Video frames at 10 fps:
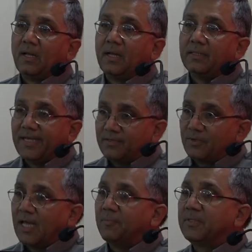And that
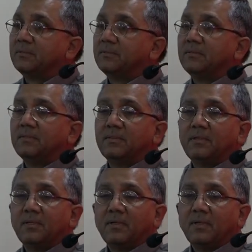will happen
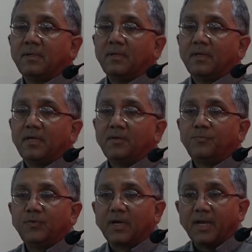
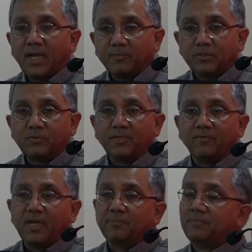if we are able to
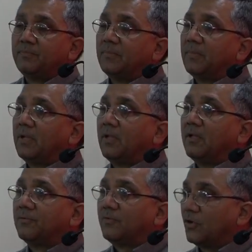develop,
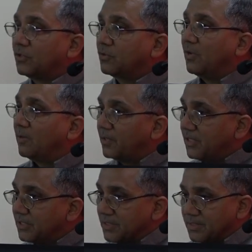forge
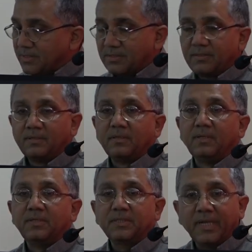collaborations,
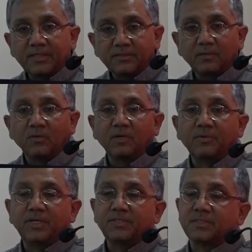international
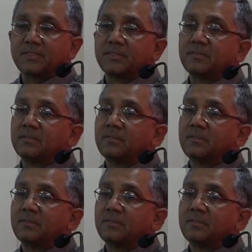collaborations.